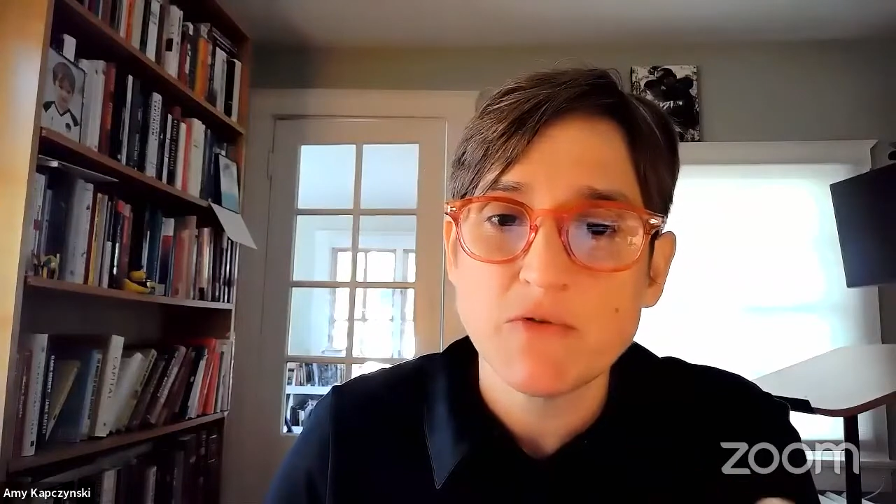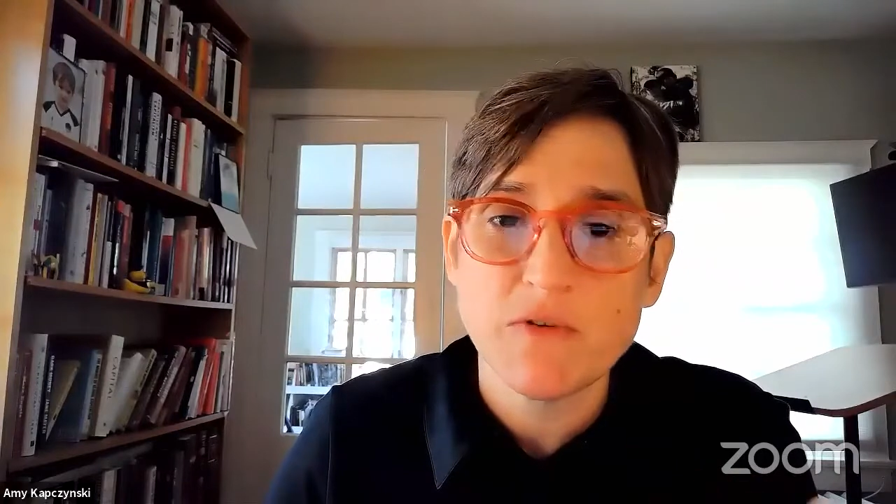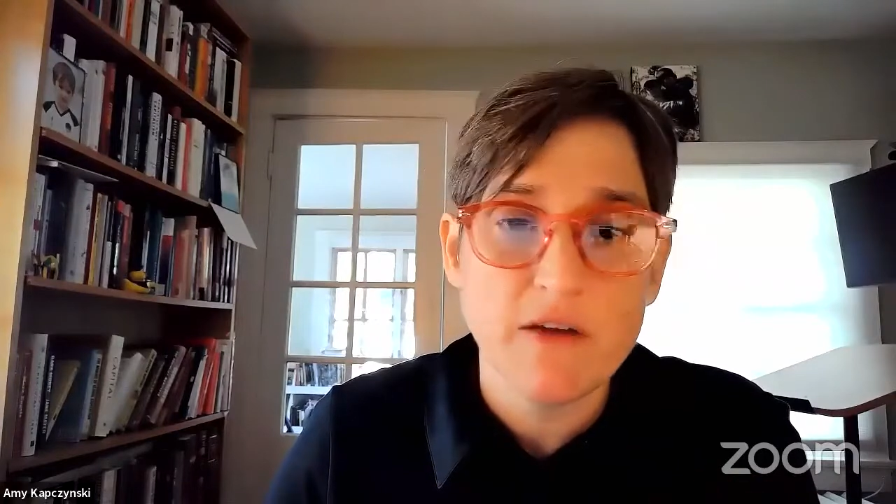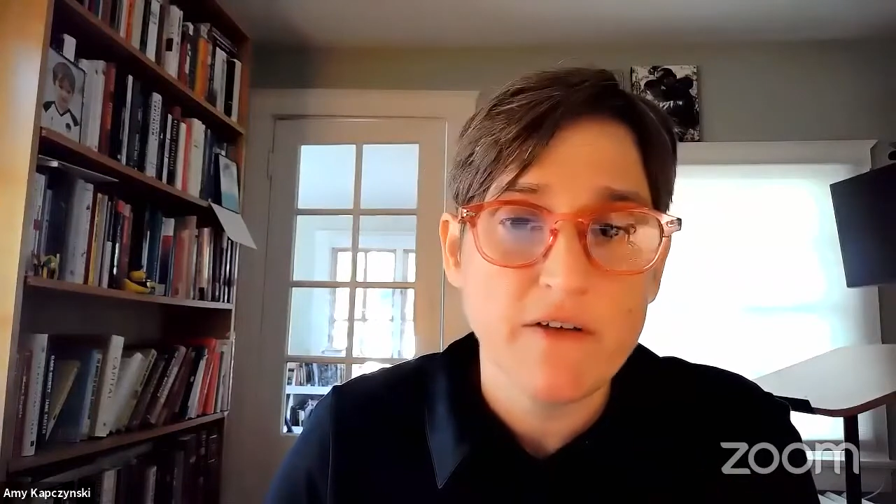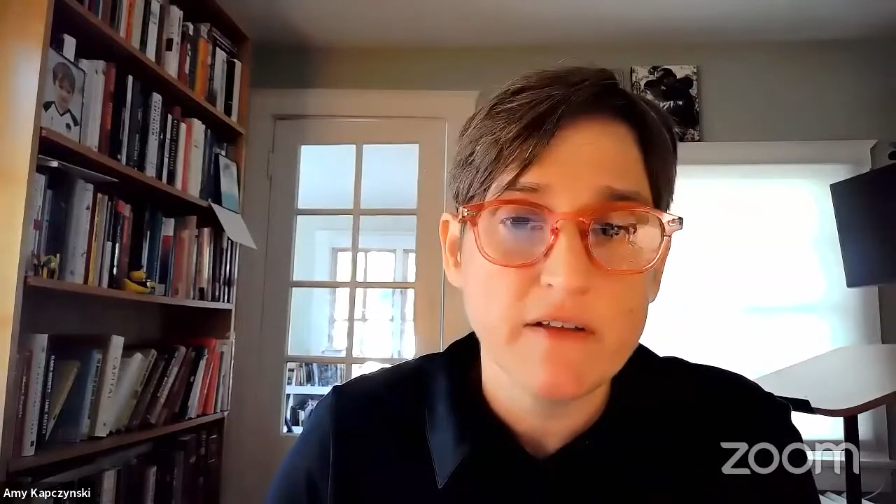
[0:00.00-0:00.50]

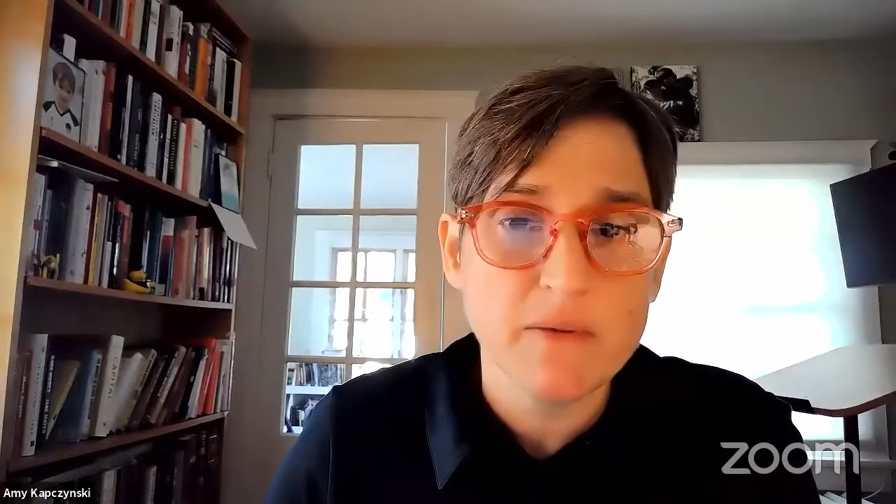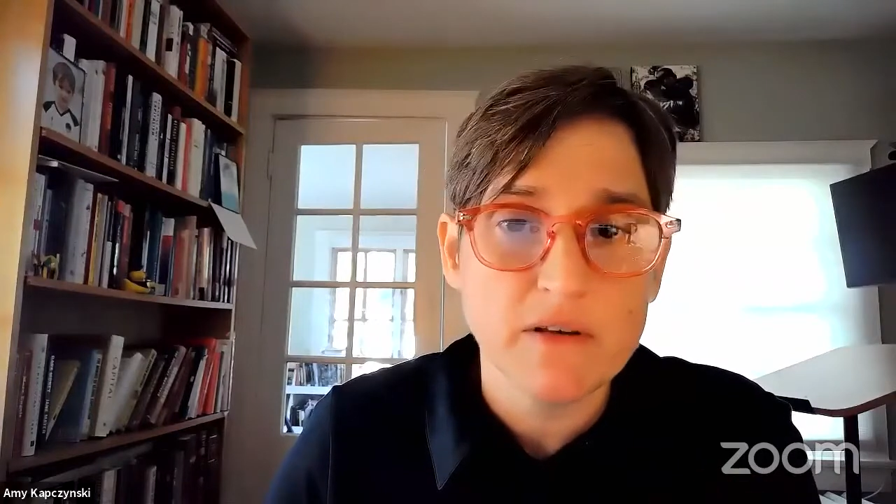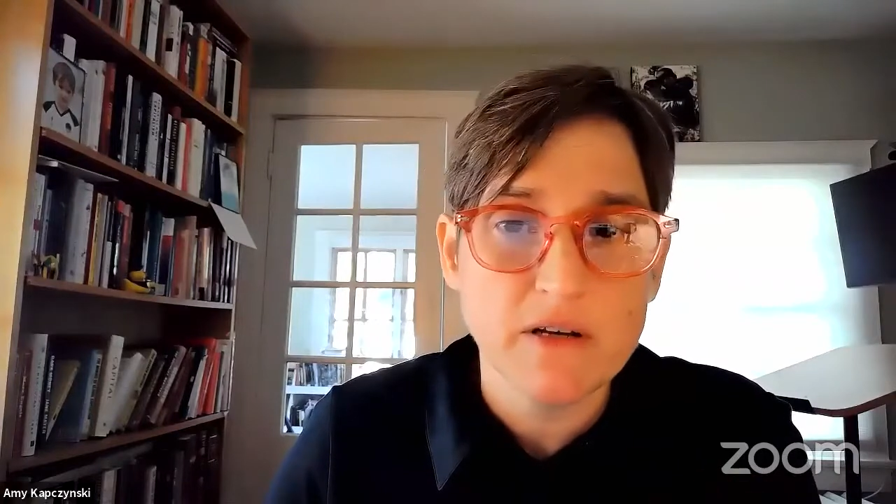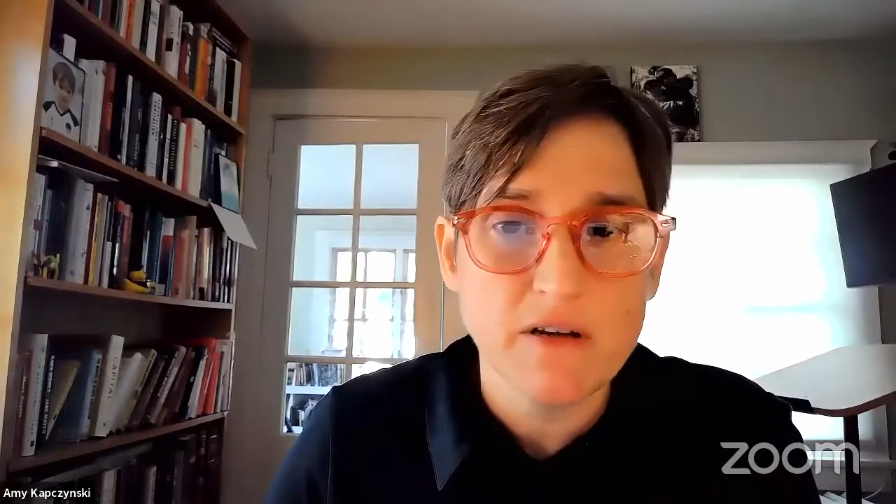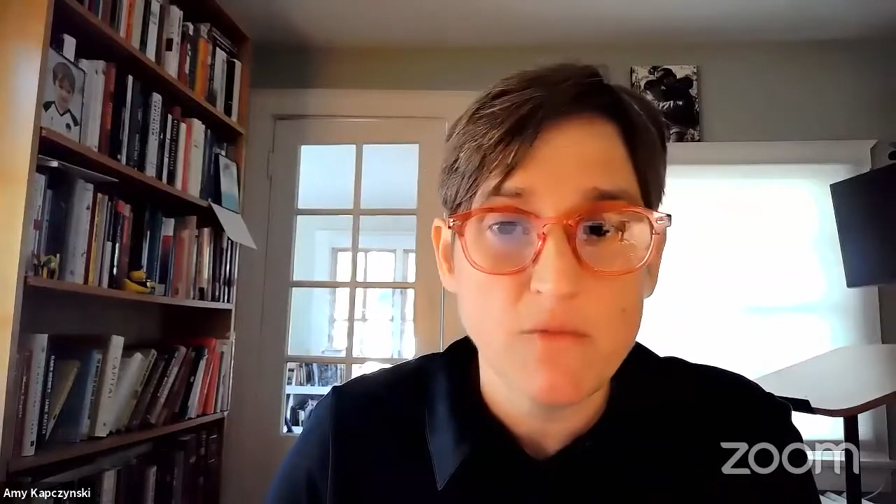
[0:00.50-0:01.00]
between the
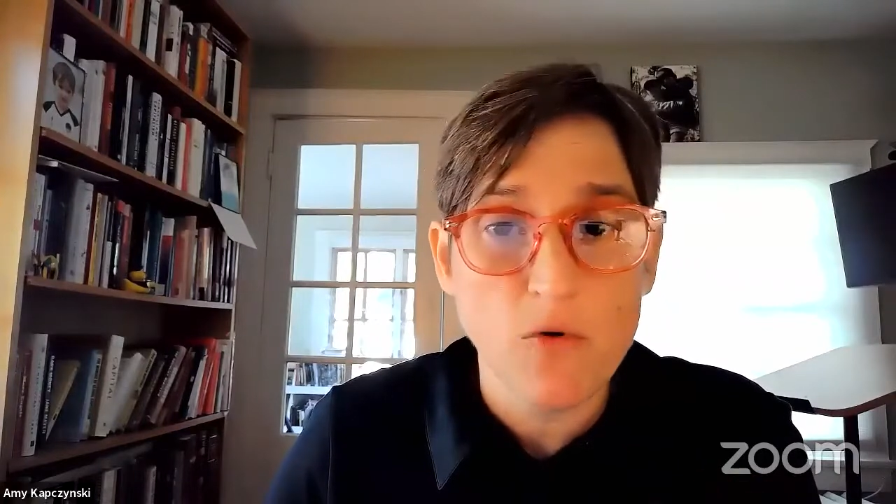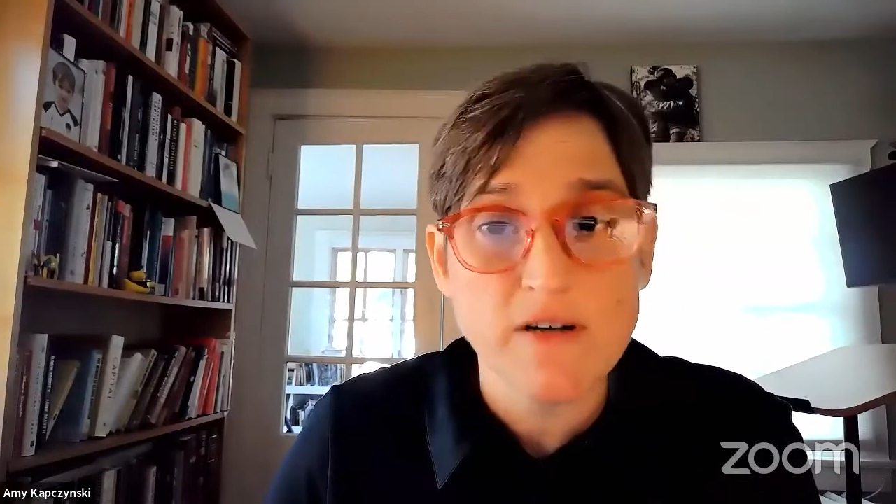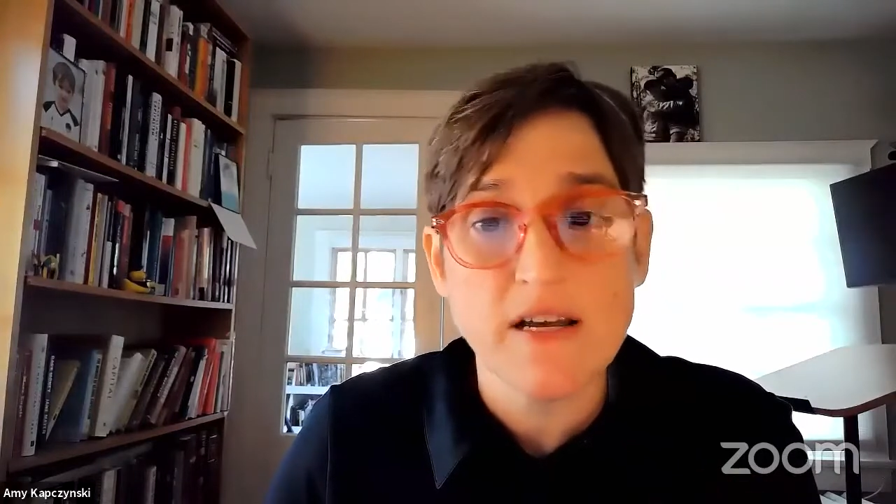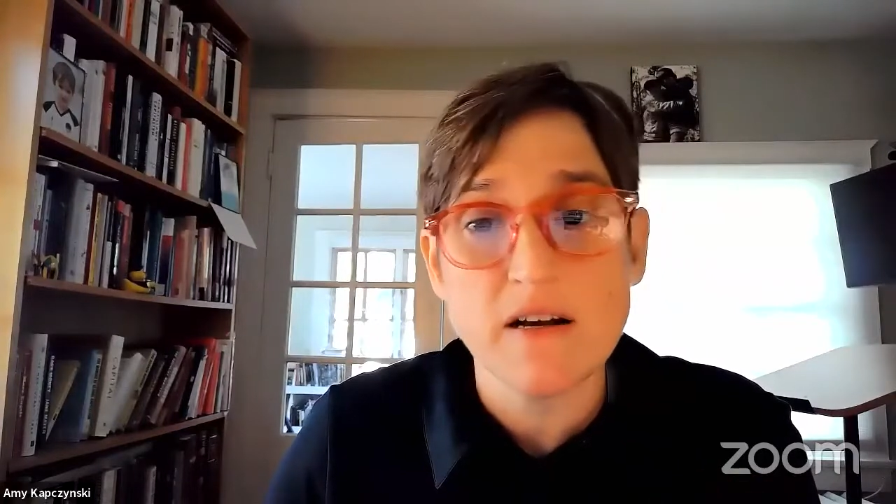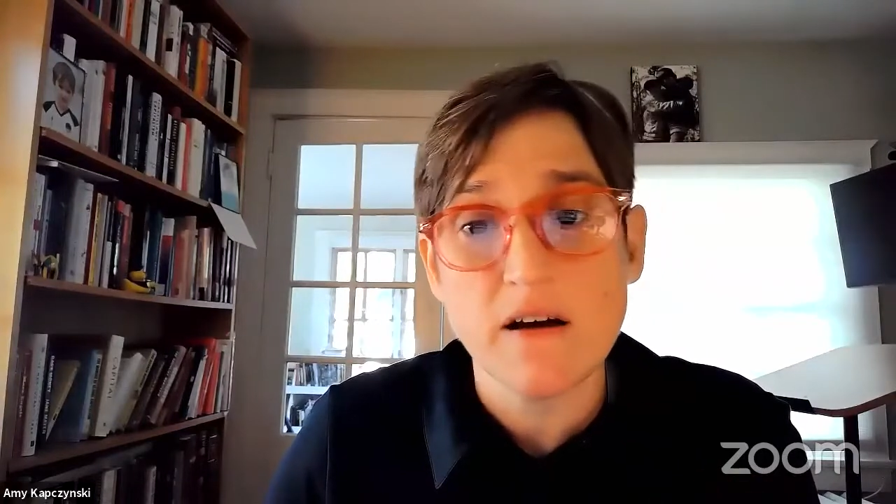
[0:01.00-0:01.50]
availability of more data